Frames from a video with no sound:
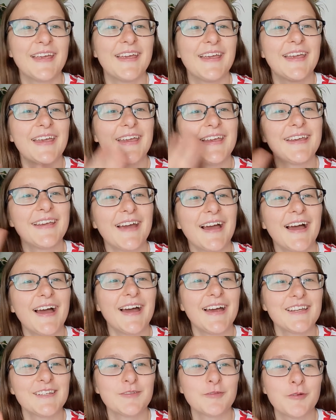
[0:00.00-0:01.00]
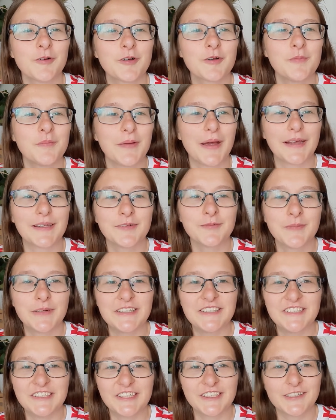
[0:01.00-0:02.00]
Hey guys, welcome back to
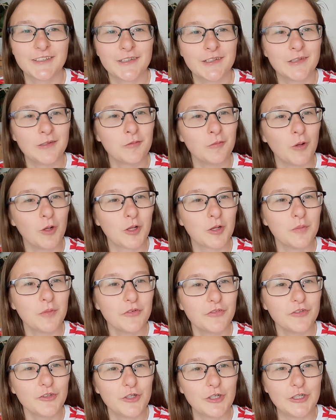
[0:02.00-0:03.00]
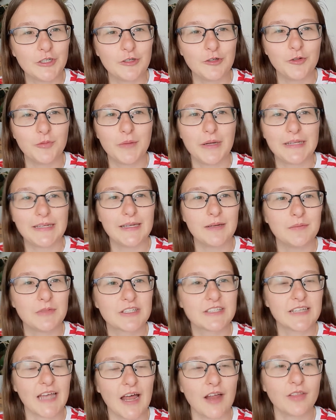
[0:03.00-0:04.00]
my channel. Welcome if you're new. My name
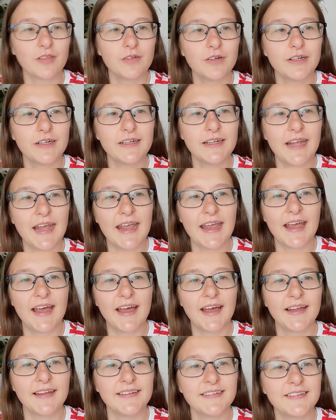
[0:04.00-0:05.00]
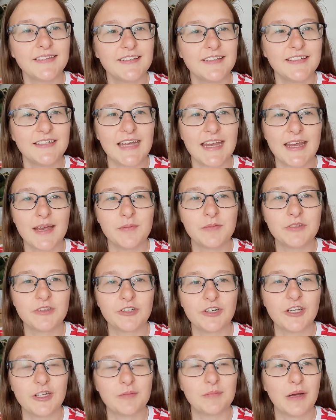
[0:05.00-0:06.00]
is Catherine and today I'm
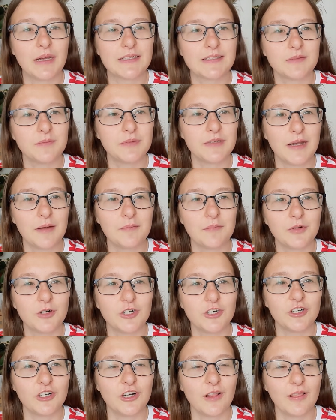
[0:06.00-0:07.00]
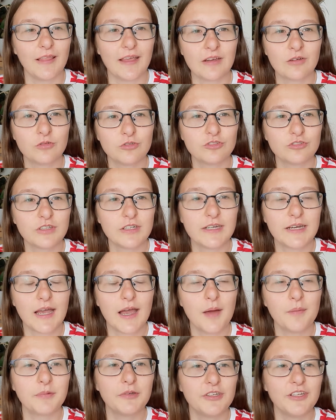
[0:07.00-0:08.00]
starting my September language
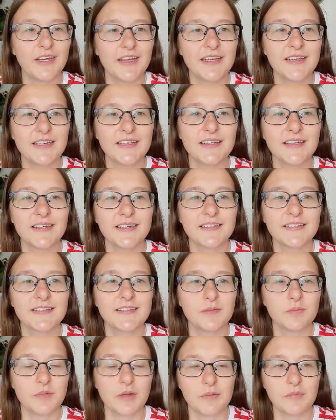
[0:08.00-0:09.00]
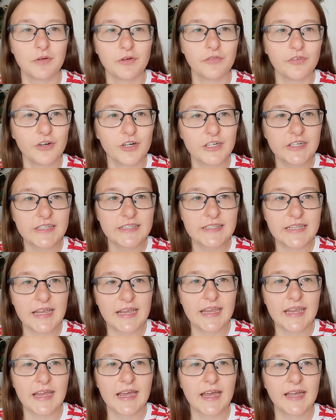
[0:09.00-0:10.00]
recap. Today is September 1st
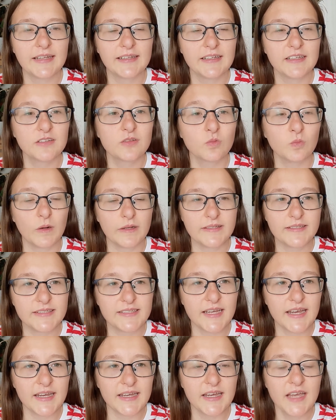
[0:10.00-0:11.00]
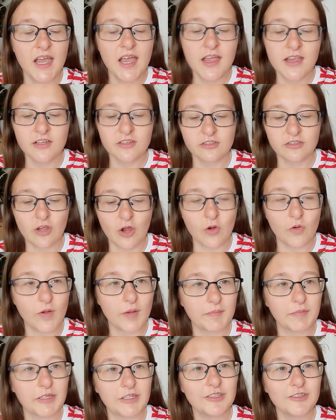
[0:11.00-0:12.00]
and it's Wednesday, so
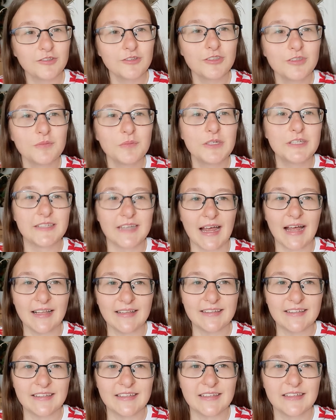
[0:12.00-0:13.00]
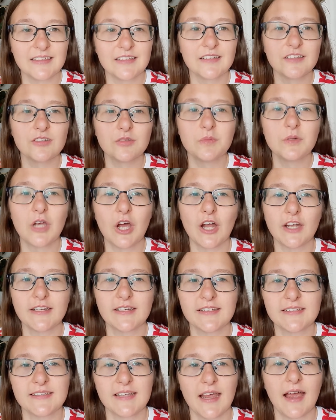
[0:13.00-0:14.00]
I'm gonna do some Italian. To be
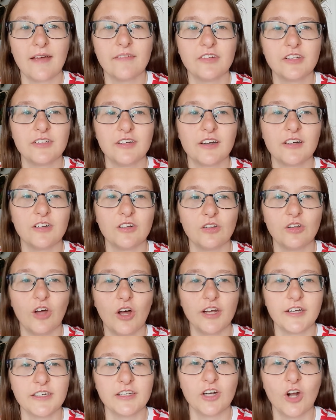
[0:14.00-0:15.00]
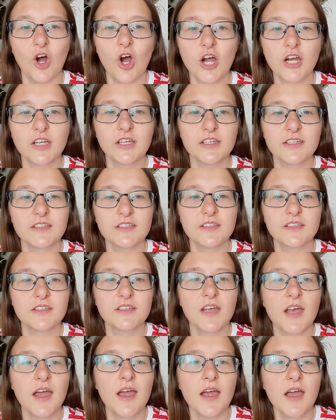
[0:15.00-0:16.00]
honest, I haven't done a lot in August.